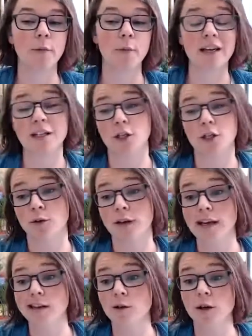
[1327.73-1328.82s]
We need to
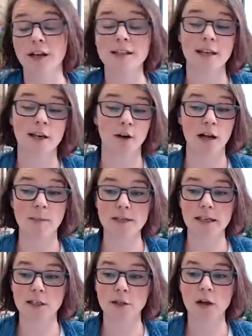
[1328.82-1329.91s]
create new content or
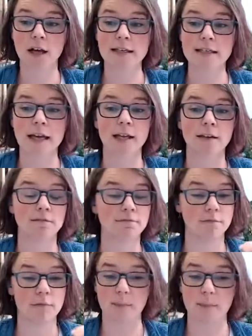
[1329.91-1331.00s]
update new content,
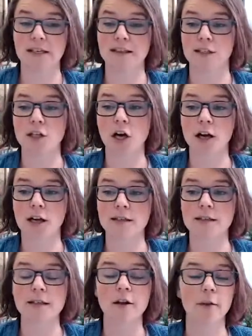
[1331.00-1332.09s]
update the docs.